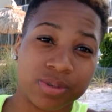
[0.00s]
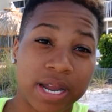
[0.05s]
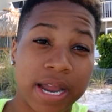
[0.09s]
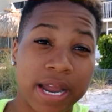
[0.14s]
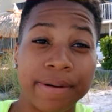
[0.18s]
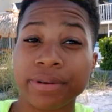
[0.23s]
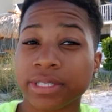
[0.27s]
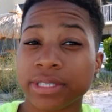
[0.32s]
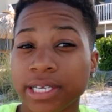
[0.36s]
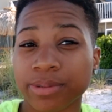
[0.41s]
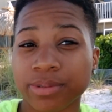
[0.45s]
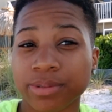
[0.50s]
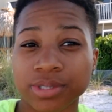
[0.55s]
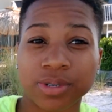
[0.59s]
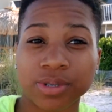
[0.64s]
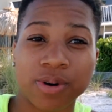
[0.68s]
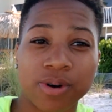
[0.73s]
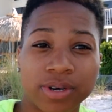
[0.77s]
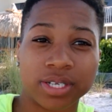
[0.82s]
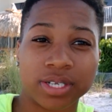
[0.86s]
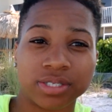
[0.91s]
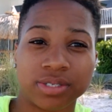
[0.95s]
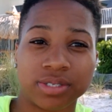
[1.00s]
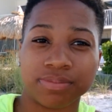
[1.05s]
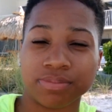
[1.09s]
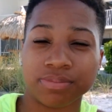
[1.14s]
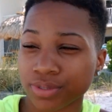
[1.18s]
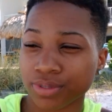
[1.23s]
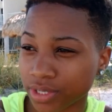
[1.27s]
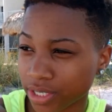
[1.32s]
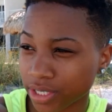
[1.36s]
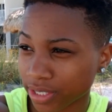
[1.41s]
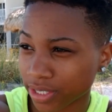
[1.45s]
Everything was going into
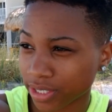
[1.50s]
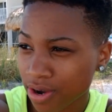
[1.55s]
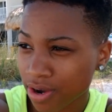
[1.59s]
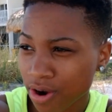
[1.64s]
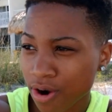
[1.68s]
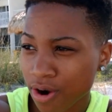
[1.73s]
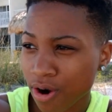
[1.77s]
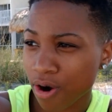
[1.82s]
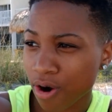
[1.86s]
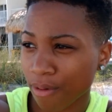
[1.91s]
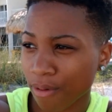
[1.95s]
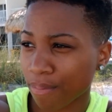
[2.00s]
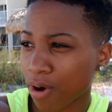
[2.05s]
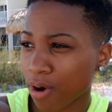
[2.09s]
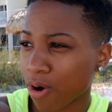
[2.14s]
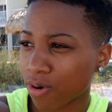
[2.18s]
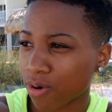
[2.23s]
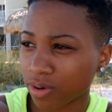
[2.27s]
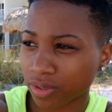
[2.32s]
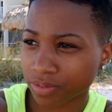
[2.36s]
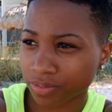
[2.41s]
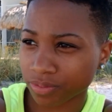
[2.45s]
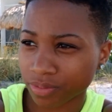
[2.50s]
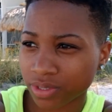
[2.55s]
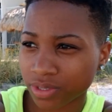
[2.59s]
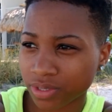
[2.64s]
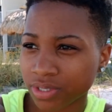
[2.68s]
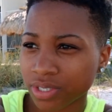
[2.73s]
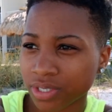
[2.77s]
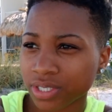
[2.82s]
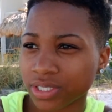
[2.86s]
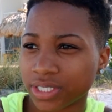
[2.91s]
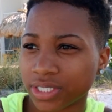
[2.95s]
music or poems
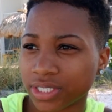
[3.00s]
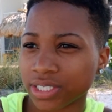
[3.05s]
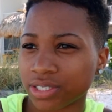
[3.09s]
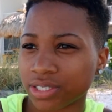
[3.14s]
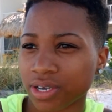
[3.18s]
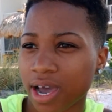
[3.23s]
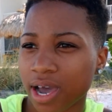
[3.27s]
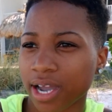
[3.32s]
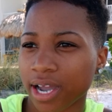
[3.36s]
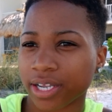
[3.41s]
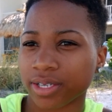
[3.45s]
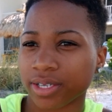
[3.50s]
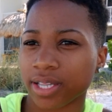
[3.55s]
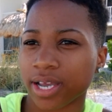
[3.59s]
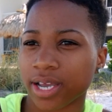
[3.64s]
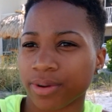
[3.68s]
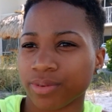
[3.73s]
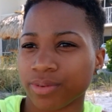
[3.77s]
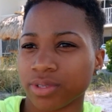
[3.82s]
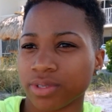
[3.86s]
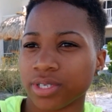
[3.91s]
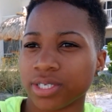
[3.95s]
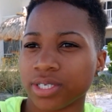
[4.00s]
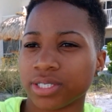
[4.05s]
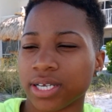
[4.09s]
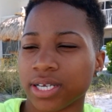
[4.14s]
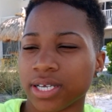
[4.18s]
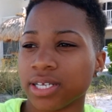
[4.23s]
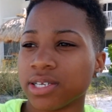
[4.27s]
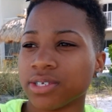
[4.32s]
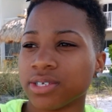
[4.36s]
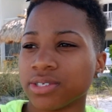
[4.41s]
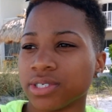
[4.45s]
just so I can like release
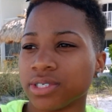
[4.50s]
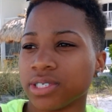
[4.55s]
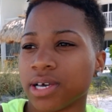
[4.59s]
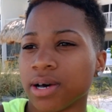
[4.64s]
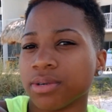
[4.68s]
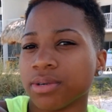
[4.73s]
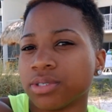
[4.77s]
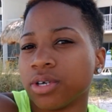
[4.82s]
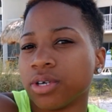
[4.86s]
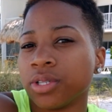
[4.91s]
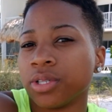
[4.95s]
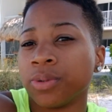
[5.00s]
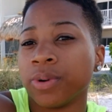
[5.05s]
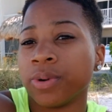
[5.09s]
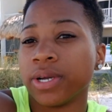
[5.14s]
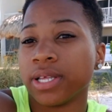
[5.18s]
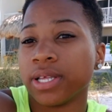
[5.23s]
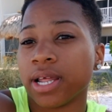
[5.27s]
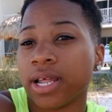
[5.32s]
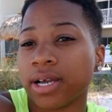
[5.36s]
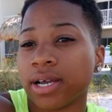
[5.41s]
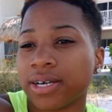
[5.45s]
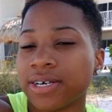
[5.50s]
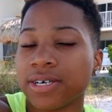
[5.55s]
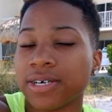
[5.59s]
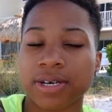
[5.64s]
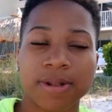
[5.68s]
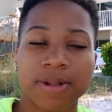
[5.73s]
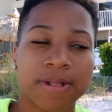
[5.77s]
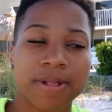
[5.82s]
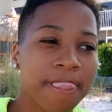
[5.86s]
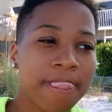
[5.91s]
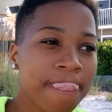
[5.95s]
that energy. That was the only way that I could.